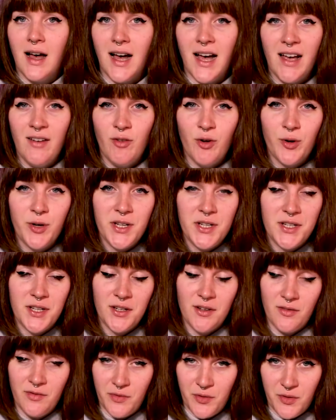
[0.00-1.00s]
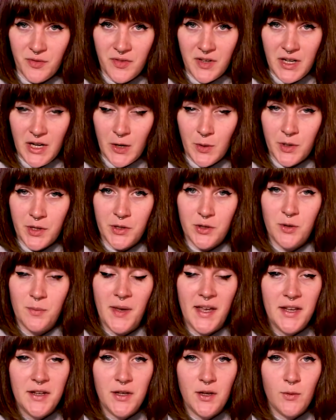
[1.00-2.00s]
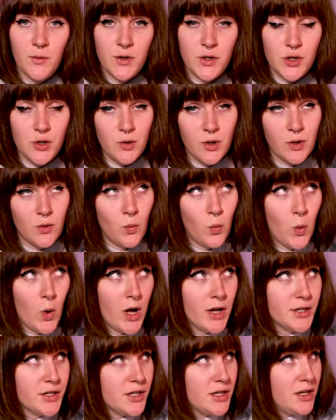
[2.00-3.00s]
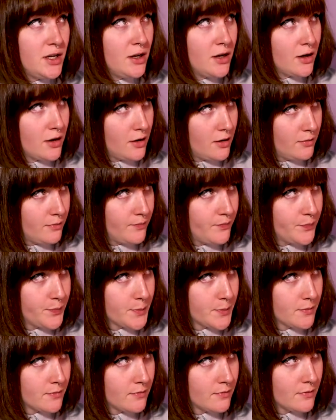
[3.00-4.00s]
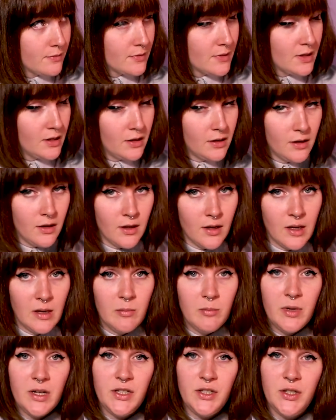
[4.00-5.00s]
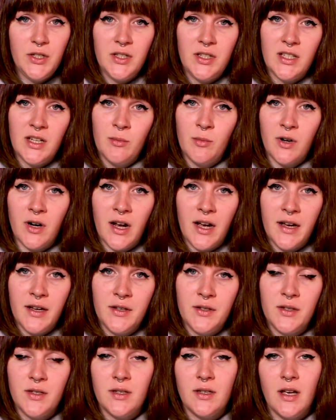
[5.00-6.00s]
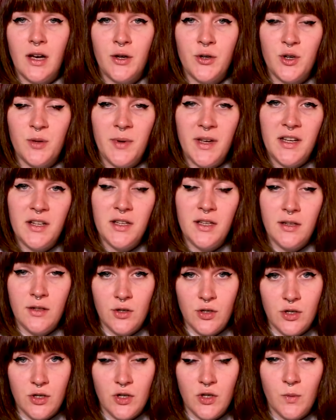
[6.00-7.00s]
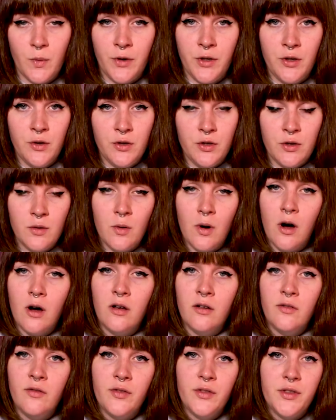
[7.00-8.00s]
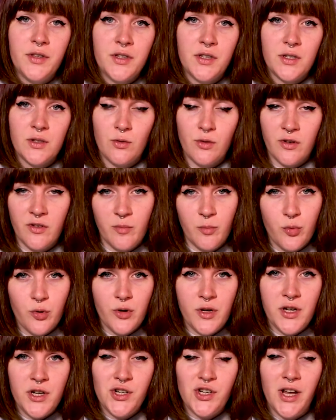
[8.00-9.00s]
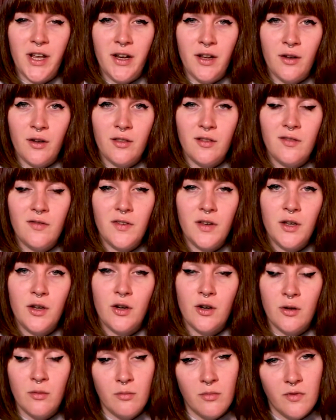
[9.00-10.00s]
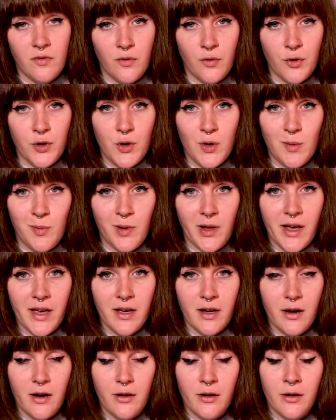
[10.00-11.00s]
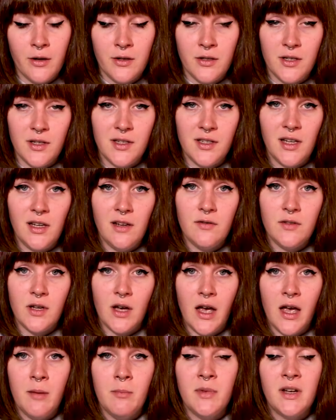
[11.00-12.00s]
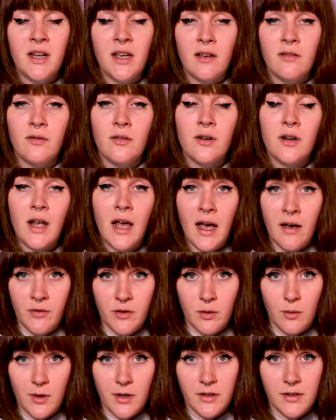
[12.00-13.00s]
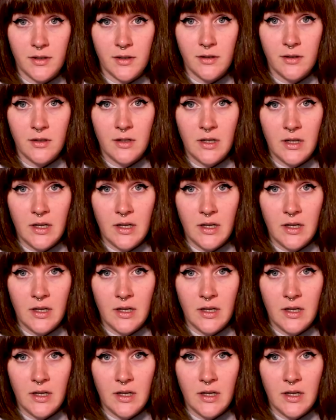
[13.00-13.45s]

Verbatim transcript: I've already done a full video on underpainting, which you can watch here. But to summarize, underpainting is just when you do all of this sort of pre-shading on the figure before you apply color to save time and effort afterwards.